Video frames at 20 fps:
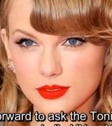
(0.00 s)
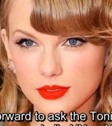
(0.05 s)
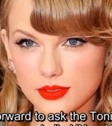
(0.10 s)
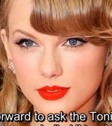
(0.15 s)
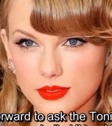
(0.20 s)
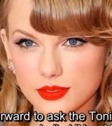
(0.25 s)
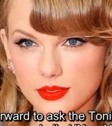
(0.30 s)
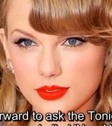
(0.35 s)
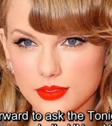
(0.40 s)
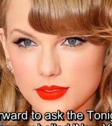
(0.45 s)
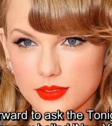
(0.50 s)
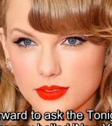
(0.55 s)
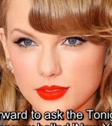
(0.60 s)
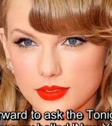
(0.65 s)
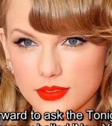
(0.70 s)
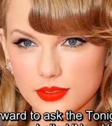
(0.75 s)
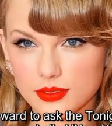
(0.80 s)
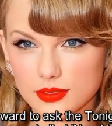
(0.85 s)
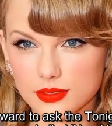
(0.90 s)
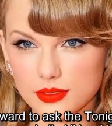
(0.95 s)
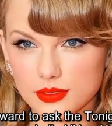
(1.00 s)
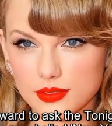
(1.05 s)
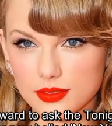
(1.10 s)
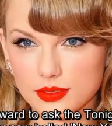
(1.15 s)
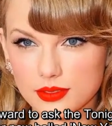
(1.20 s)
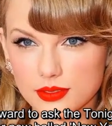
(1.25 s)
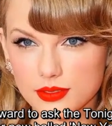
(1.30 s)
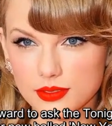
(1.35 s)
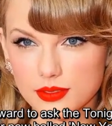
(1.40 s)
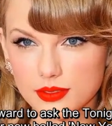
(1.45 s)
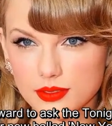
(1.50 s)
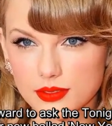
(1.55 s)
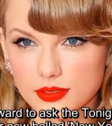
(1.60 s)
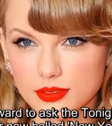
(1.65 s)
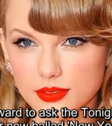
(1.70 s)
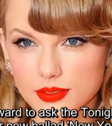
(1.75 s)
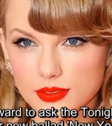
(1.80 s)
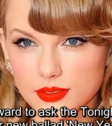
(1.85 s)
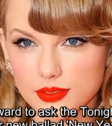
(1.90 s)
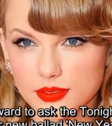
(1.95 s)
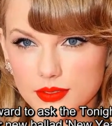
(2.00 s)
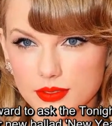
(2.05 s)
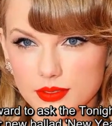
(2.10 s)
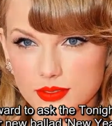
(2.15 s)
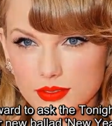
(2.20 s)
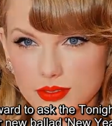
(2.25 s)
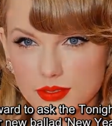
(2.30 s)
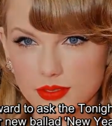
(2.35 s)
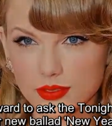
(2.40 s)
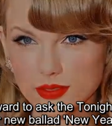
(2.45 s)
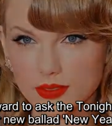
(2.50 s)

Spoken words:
(no one is talking)